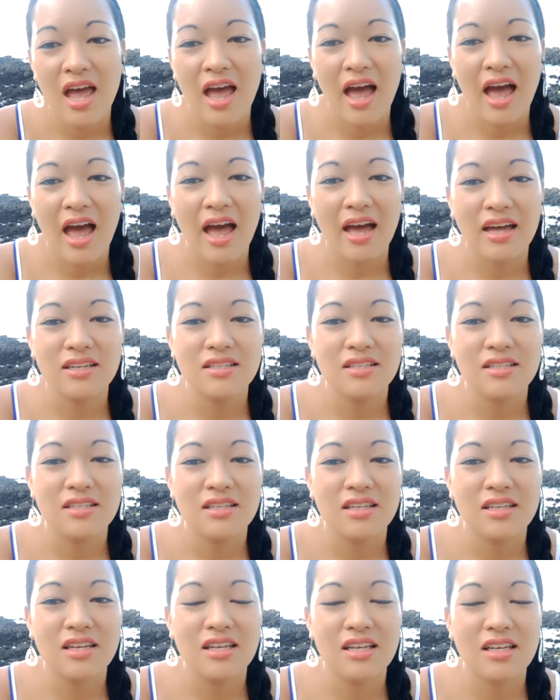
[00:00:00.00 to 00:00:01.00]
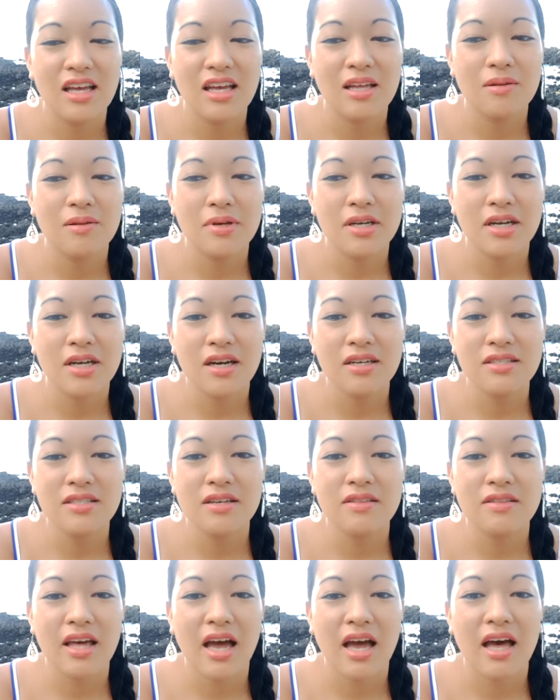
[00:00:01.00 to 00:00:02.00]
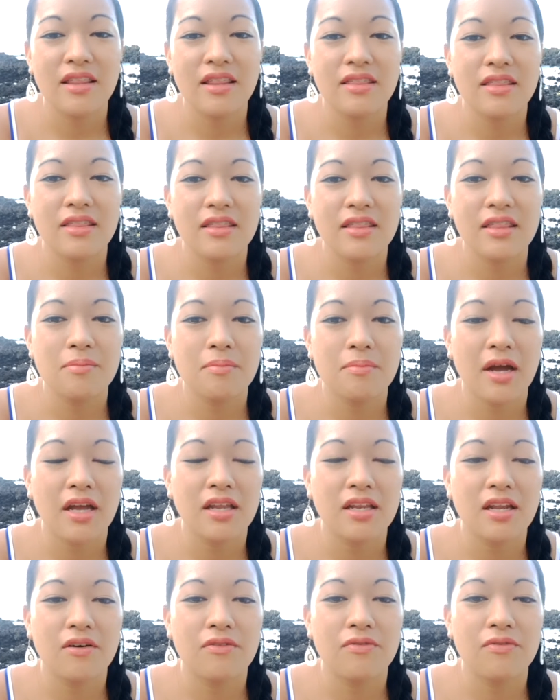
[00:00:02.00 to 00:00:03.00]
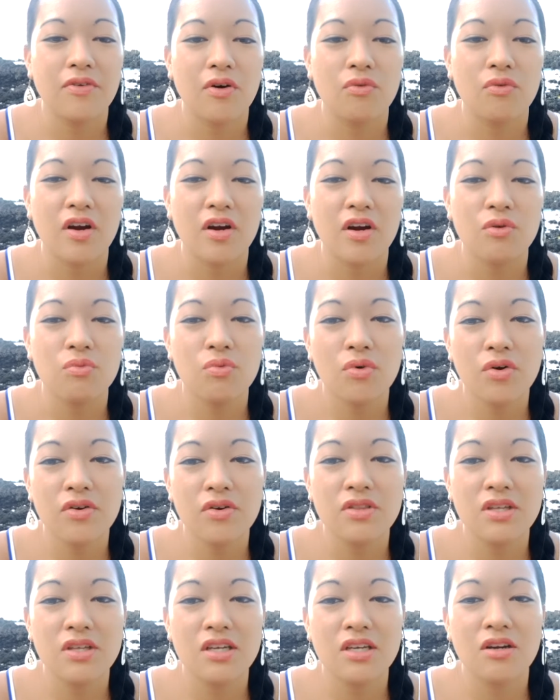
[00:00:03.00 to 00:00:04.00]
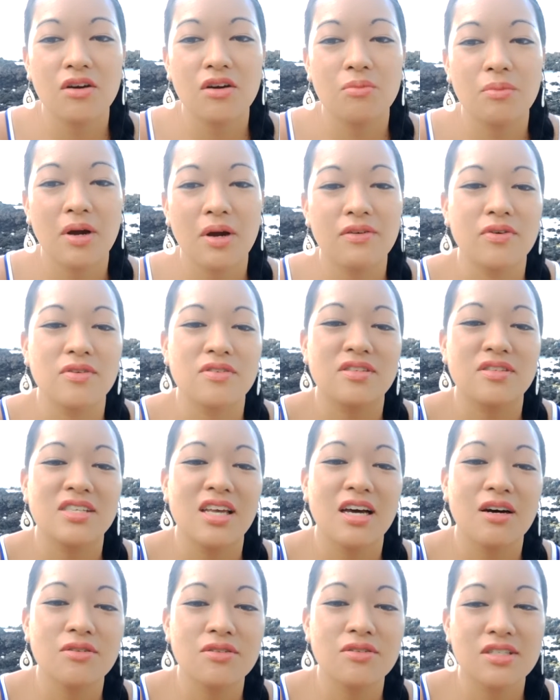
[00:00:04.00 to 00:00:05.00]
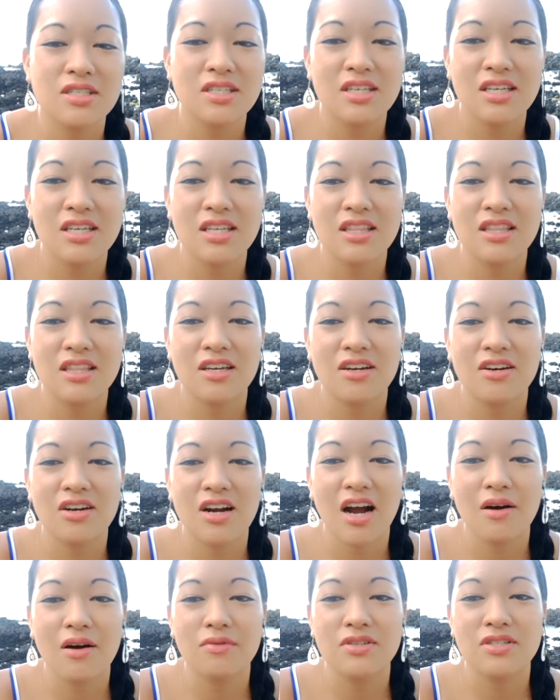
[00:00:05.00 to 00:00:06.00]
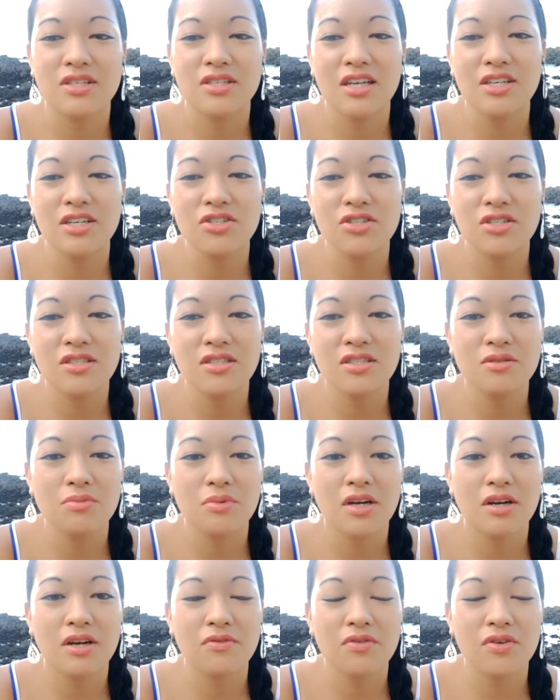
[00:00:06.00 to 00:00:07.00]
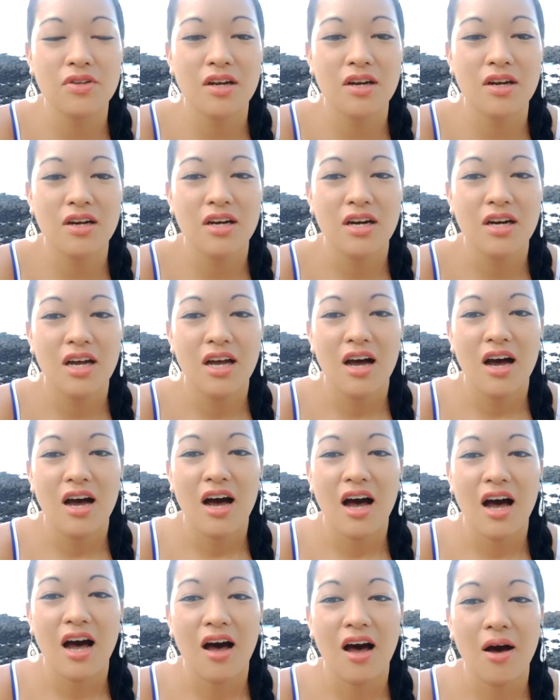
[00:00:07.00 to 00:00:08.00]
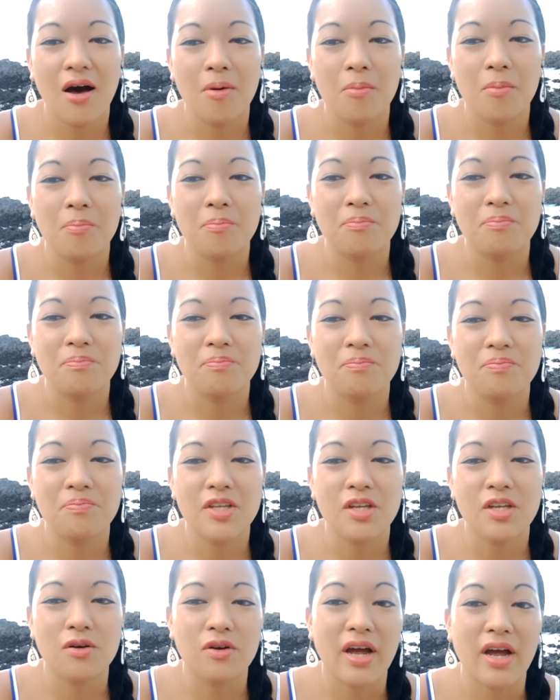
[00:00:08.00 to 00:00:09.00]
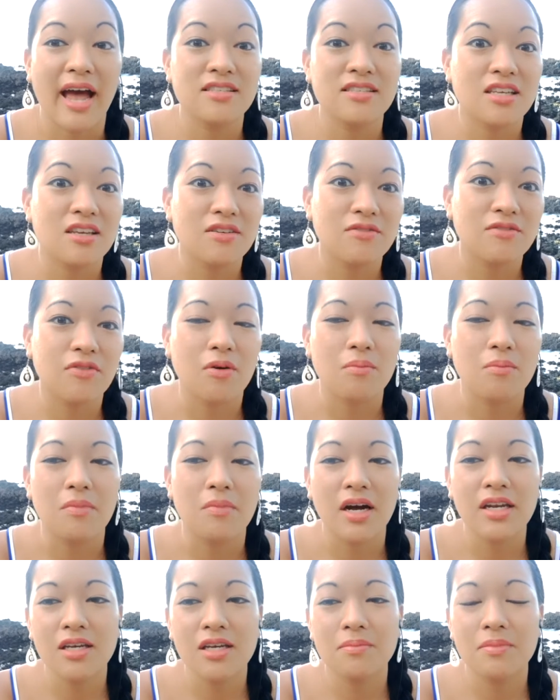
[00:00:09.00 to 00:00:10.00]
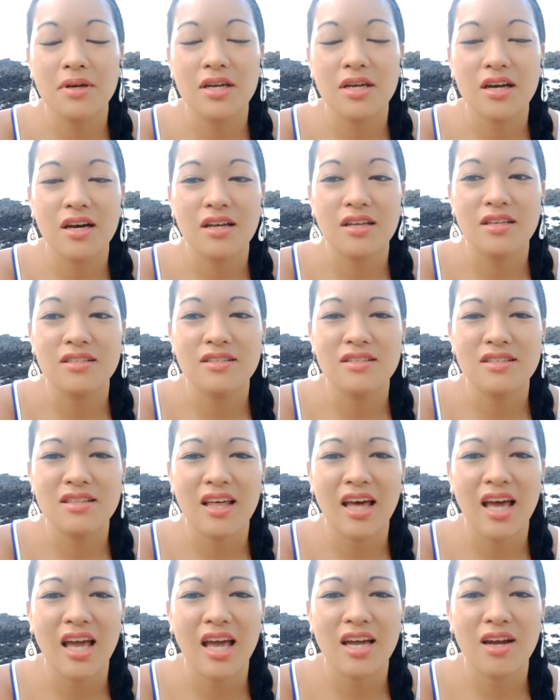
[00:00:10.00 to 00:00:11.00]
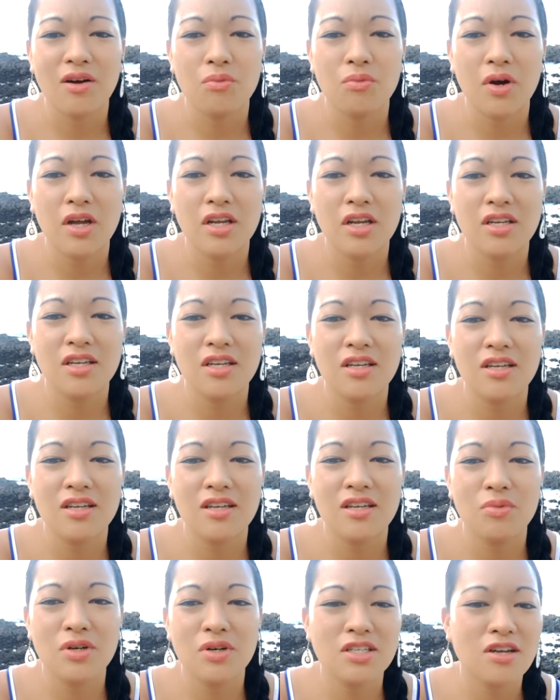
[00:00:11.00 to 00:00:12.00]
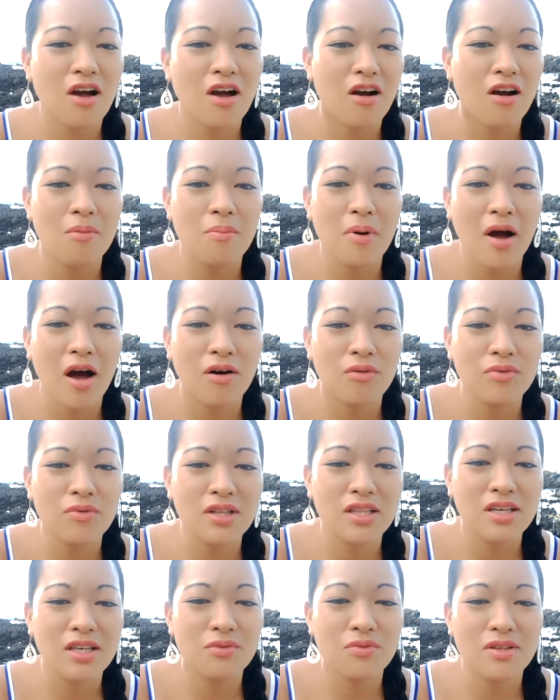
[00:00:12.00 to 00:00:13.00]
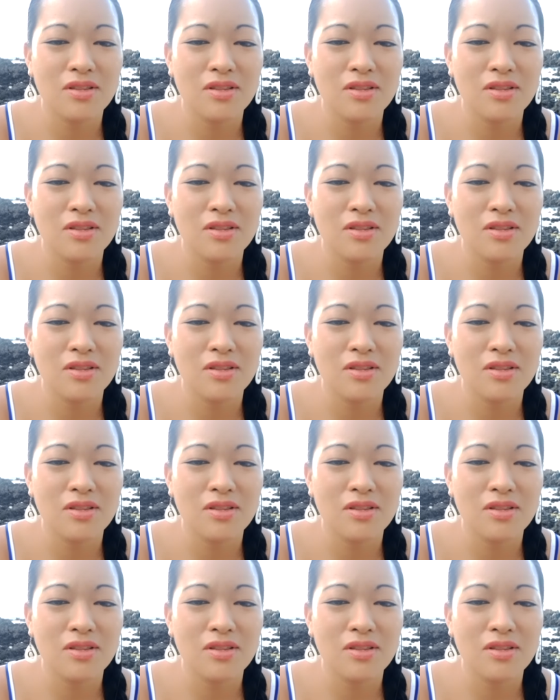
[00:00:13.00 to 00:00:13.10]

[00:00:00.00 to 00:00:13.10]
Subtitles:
And and because of that, they might not feel very worthy or might feel salesy in their conversations whenever they're asking for money, because like when we talk about really